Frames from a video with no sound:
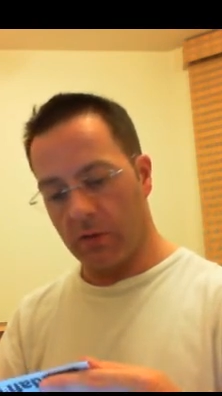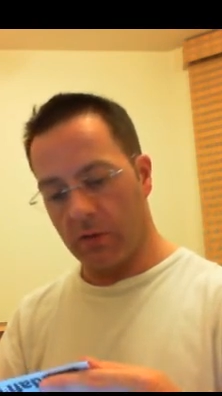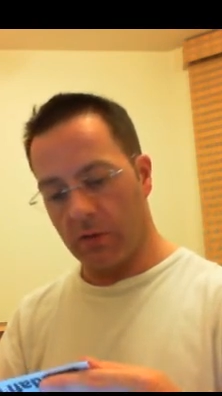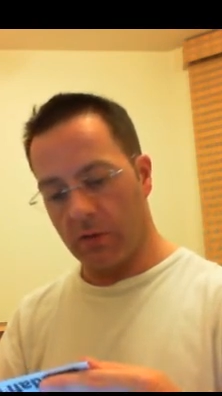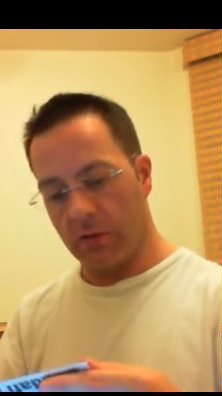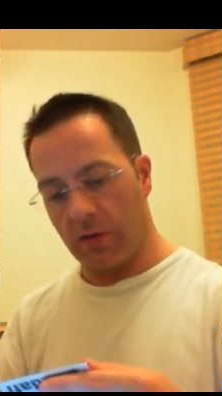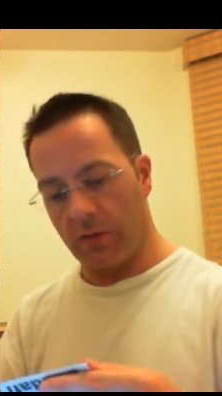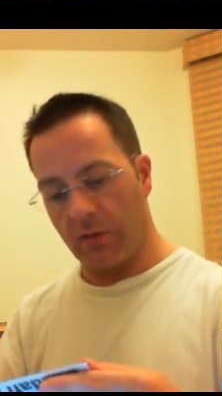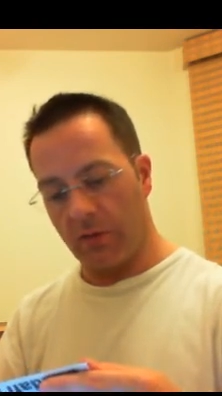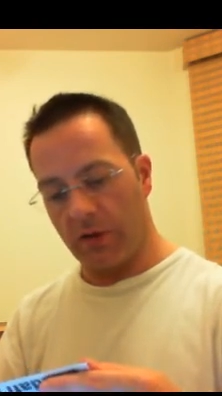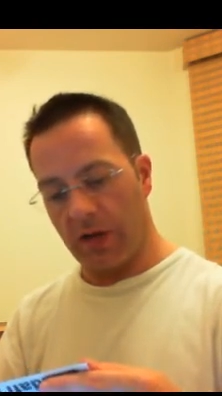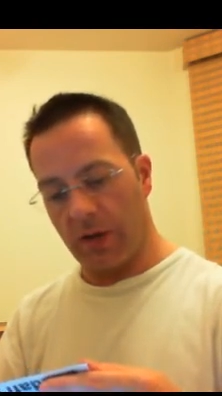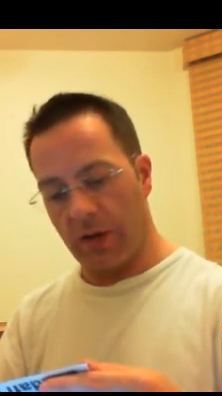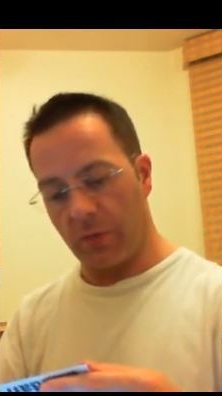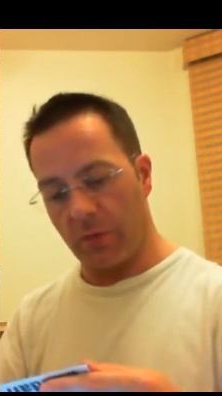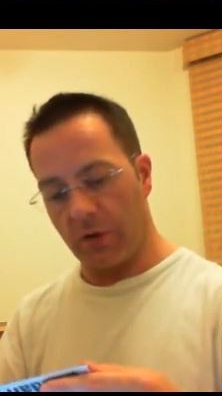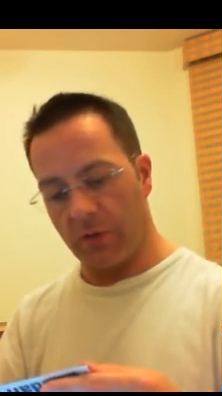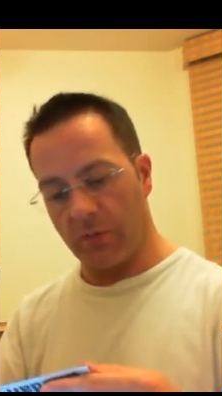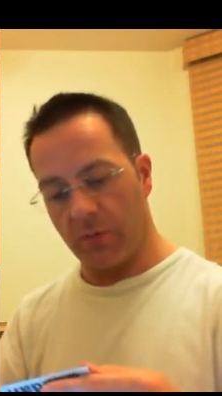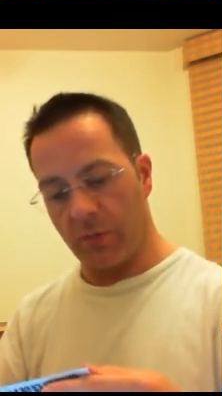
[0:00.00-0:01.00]
David
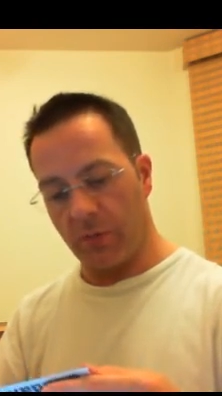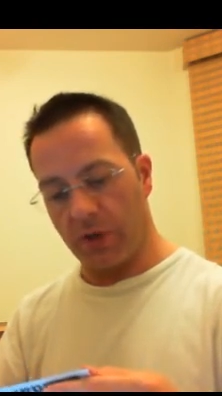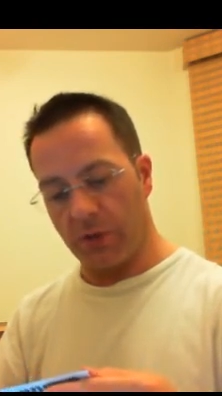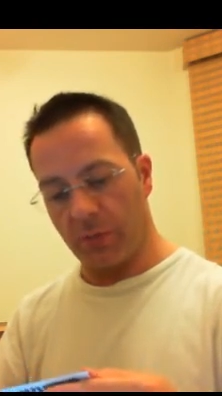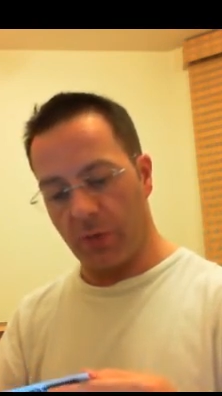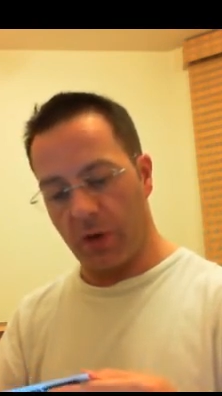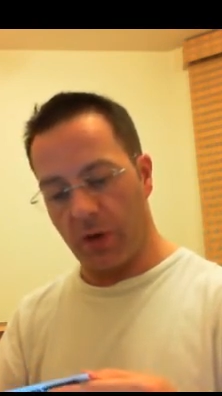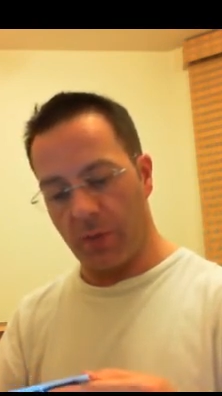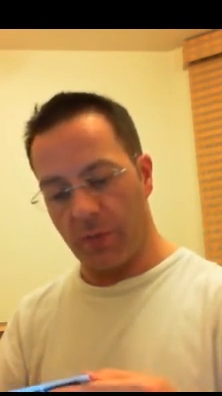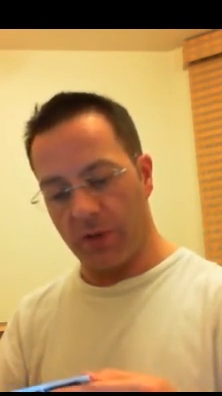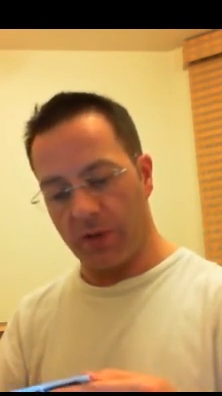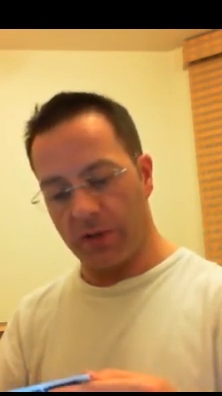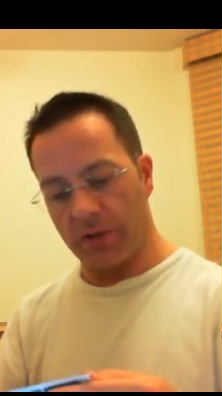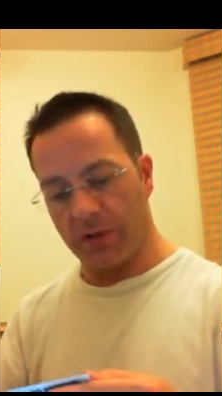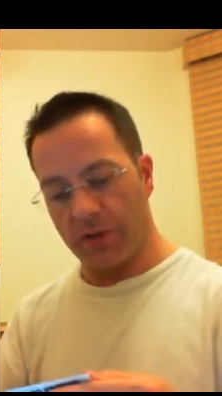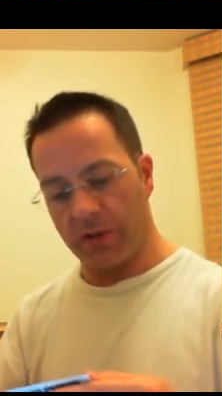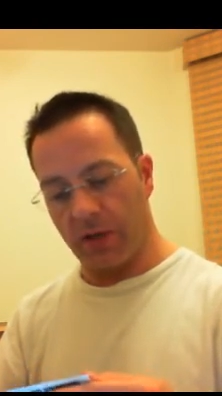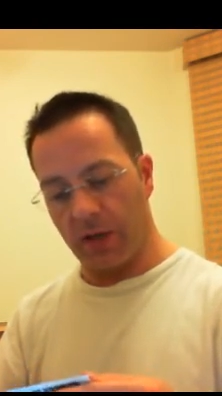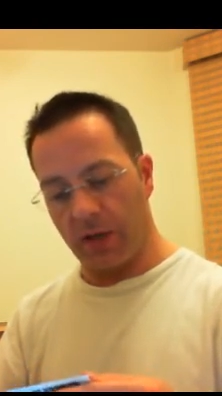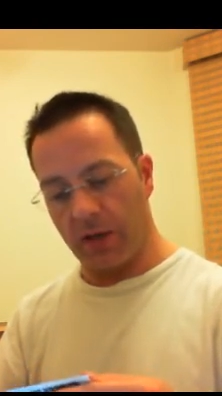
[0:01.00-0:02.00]
Cameron, British Prime Minister,
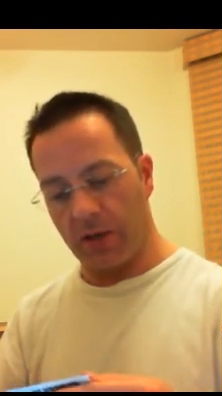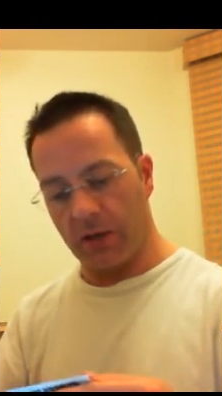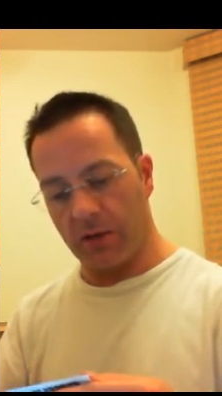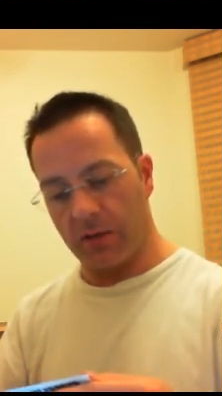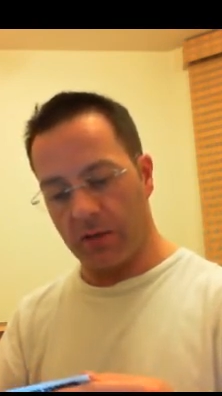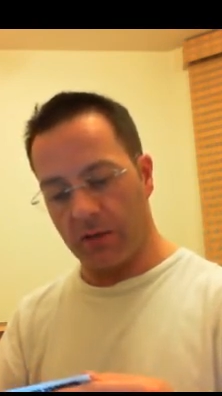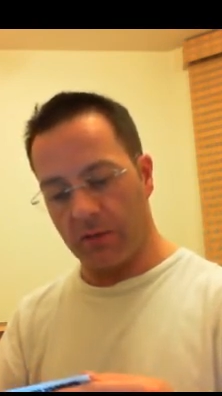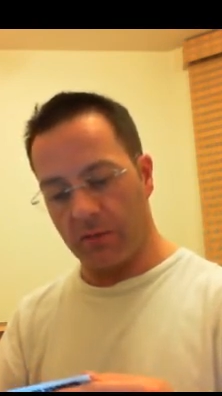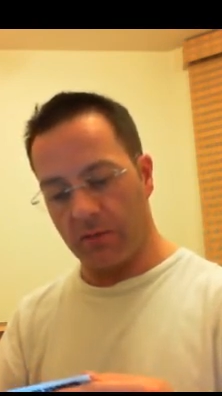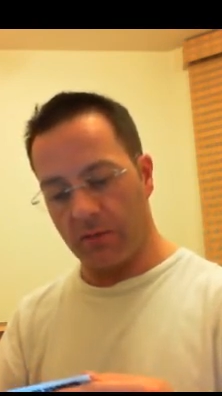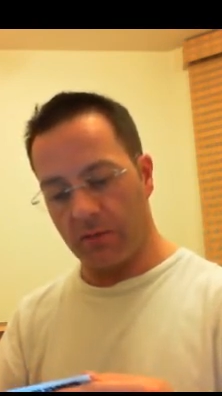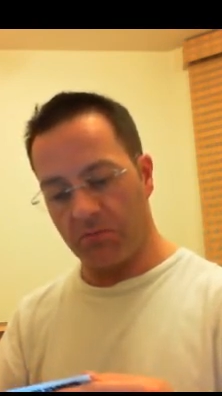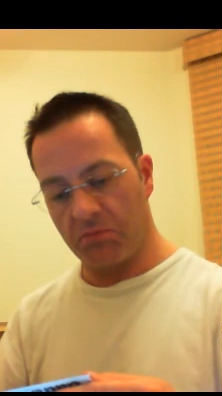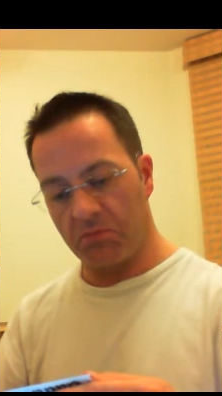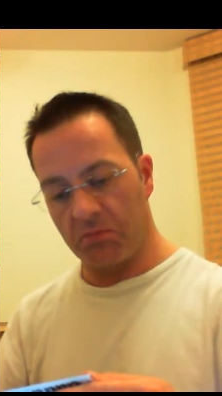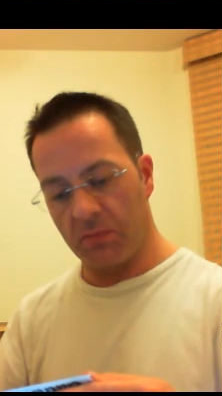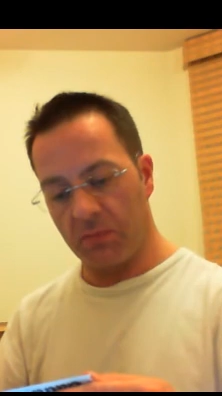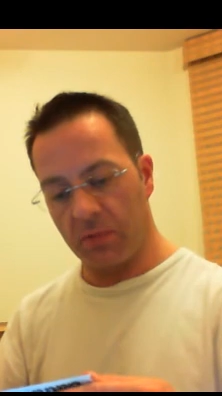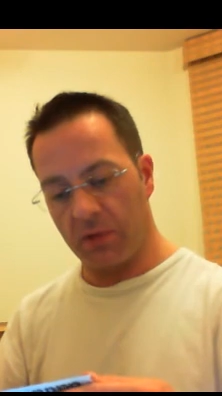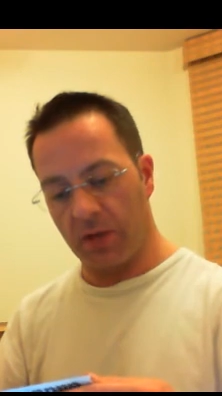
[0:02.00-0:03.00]
saying
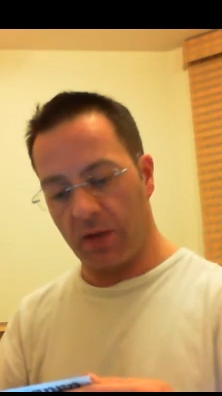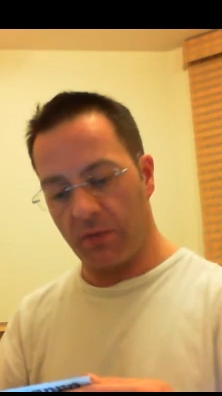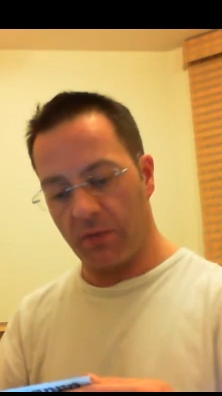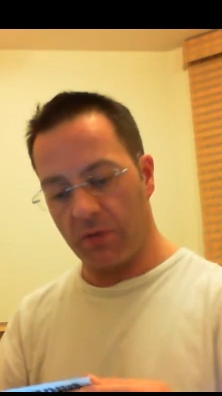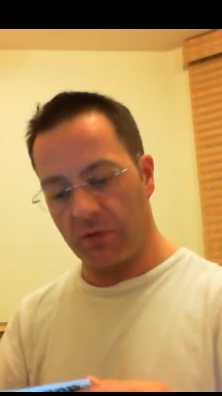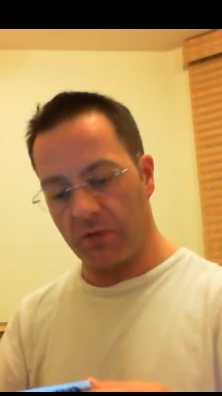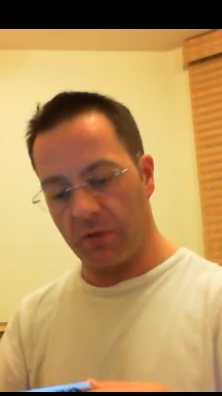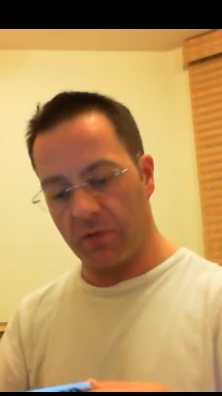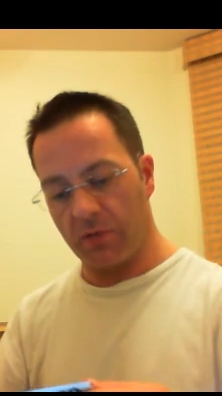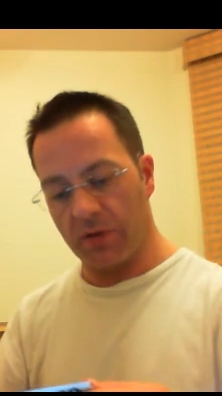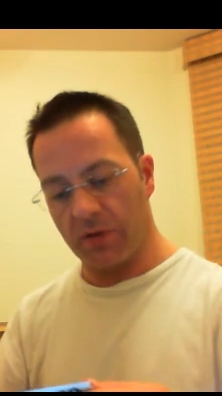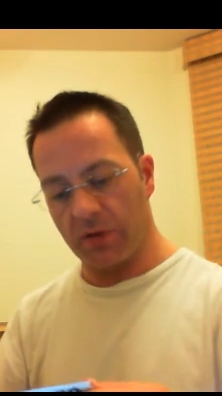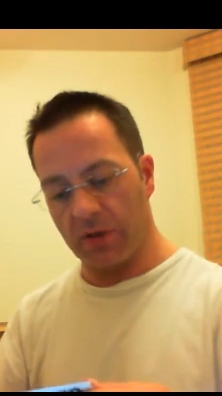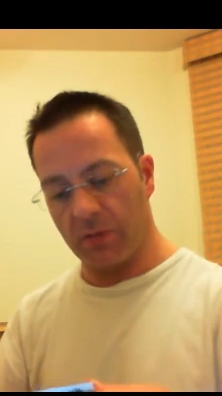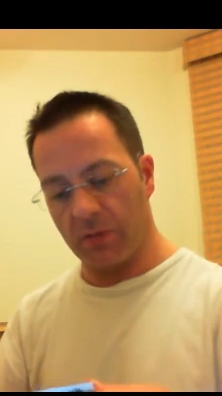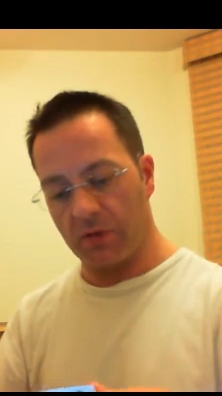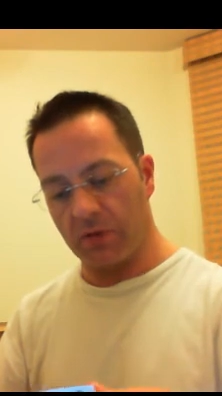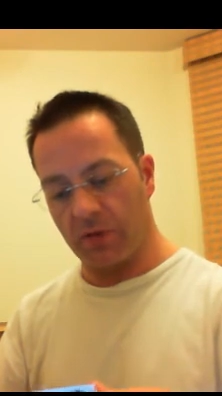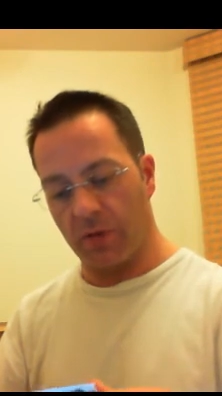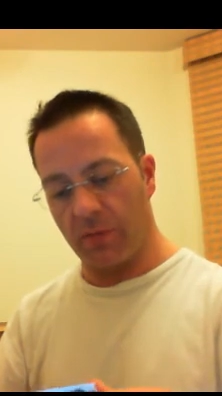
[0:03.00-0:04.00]
Gaddafi's rotten
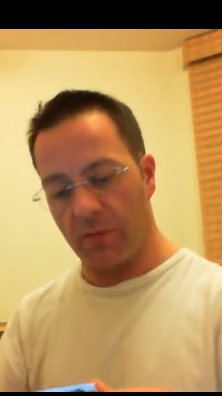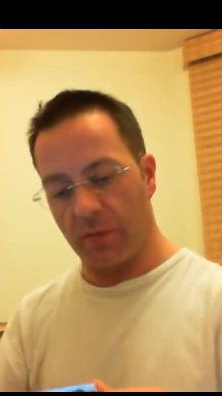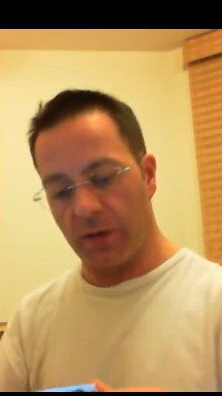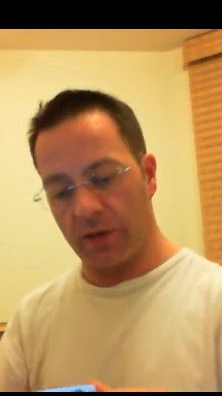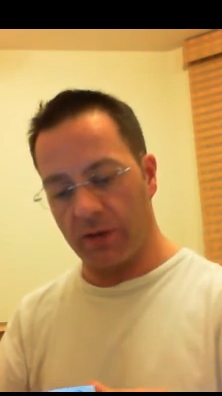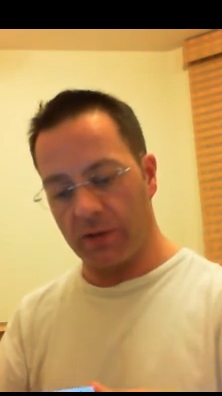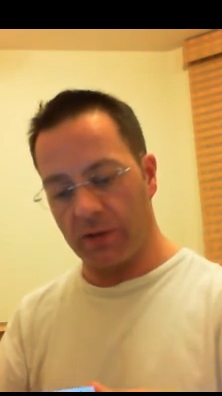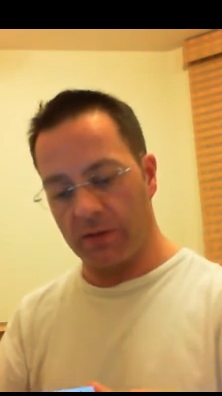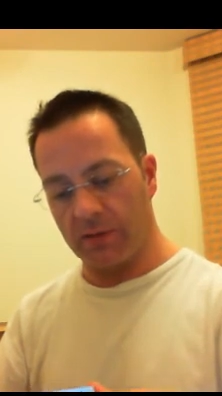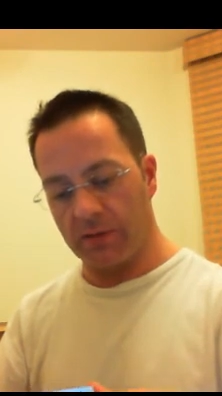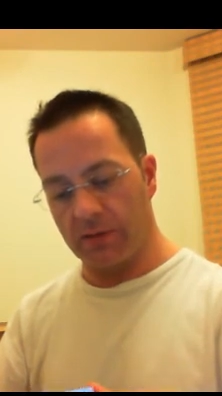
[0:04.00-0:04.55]
regime is crumbling,